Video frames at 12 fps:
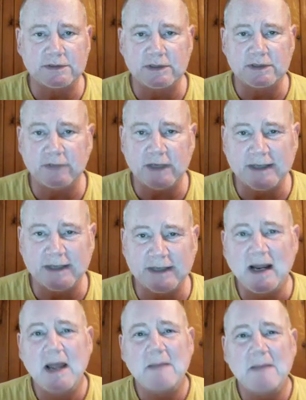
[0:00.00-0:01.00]
and stuff like that.
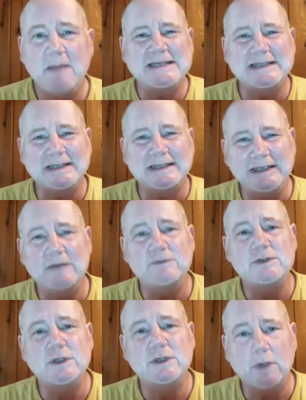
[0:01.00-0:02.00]
Basically
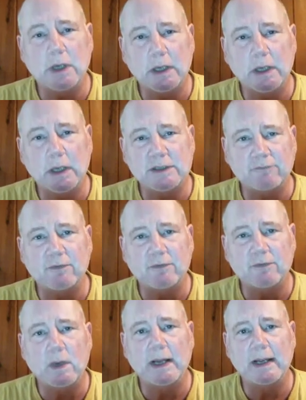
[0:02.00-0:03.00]
gives you a
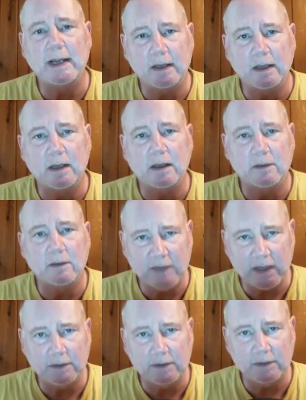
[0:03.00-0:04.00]
different way of,
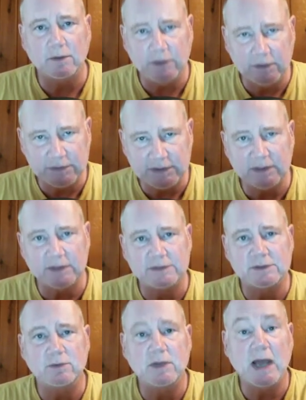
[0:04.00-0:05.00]
using this
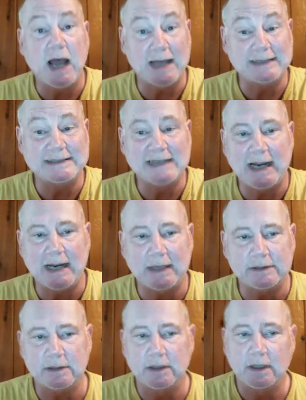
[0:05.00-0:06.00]
to
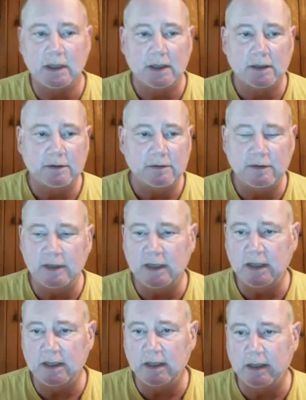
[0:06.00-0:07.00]
contact
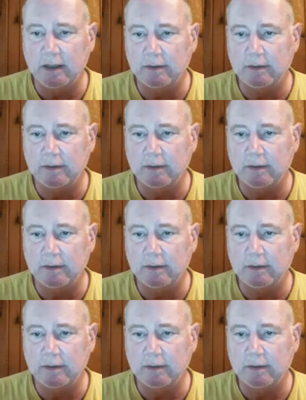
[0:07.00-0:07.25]
the,